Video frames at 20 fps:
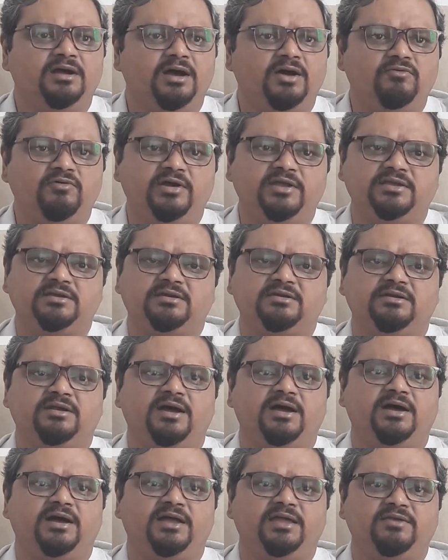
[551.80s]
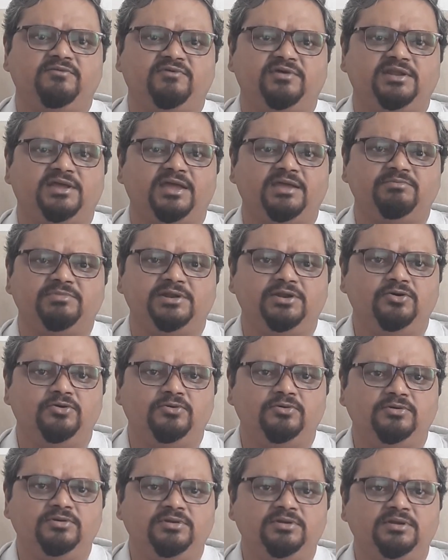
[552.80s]
how I cry when I am
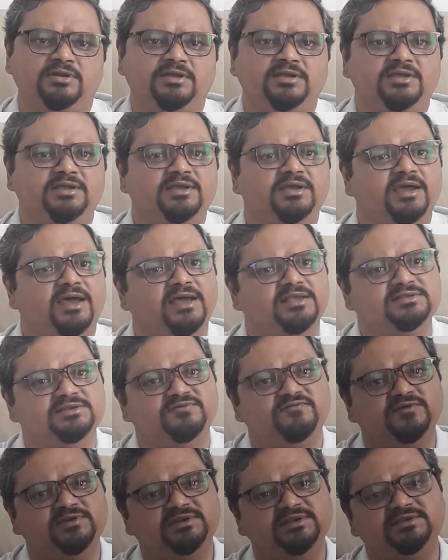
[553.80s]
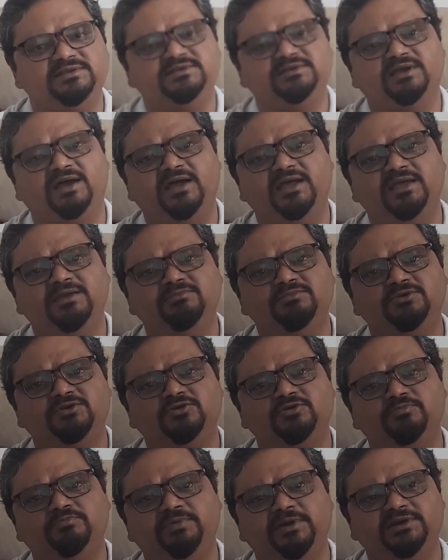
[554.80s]
alone, as if it is
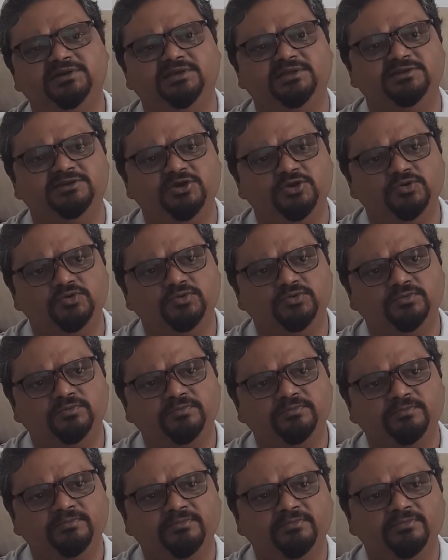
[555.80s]
time to bid adieu.